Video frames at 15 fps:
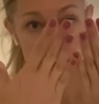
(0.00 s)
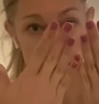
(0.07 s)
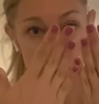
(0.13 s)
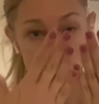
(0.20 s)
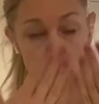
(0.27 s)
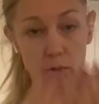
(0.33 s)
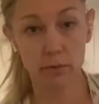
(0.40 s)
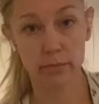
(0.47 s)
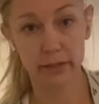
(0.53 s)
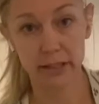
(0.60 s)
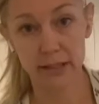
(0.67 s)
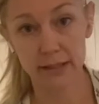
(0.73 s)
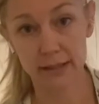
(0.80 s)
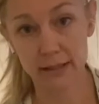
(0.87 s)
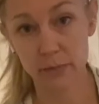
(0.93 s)
shoulder
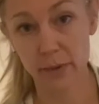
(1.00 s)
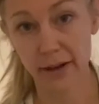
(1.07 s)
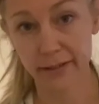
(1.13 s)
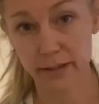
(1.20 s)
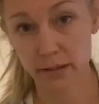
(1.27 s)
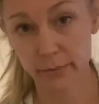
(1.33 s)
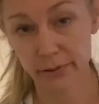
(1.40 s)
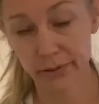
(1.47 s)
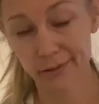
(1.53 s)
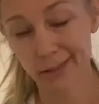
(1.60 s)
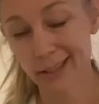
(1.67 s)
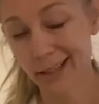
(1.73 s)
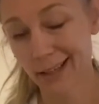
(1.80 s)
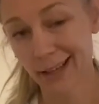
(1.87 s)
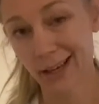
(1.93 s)
blades as possible.
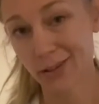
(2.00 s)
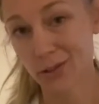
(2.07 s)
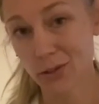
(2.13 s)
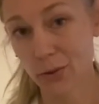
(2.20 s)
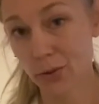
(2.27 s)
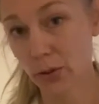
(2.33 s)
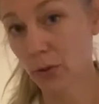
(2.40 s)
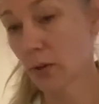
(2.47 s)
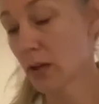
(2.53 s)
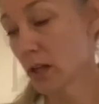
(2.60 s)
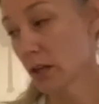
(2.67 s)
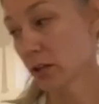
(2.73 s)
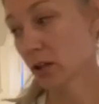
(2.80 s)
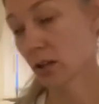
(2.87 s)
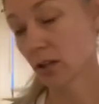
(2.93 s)
I'll show you.
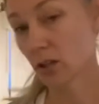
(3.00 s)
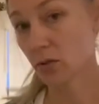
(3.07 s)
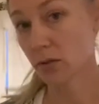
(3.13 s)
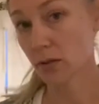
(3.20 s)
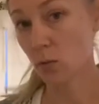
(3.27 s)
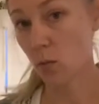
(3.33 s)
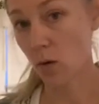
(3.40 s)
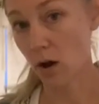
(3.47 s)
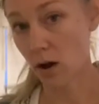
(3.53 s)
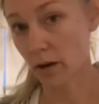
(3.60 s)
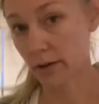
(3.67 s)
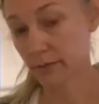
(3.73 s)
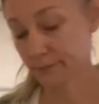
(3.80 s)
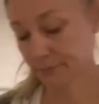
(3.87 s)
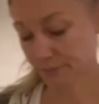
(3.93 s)
You're gonna use a
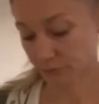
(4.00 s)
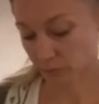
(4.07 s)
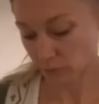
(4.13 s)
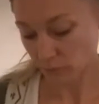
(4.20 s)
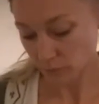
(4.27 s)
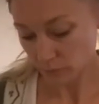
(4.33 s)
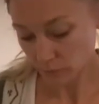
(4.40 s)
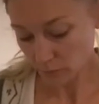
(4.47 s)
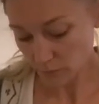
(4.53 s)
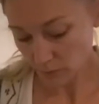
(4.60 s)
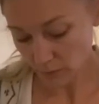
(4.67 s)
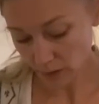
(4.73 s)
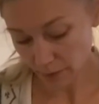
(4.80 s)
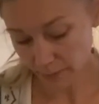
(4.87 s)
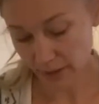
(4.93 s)
wall
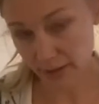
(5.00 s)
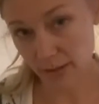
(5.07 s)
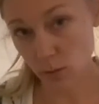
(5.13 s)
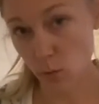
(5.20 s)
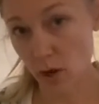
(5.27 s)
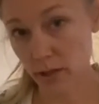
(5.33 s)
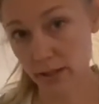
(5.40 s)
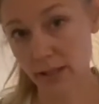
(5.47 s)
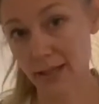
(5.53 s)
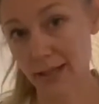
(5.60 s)
because the wall is gonna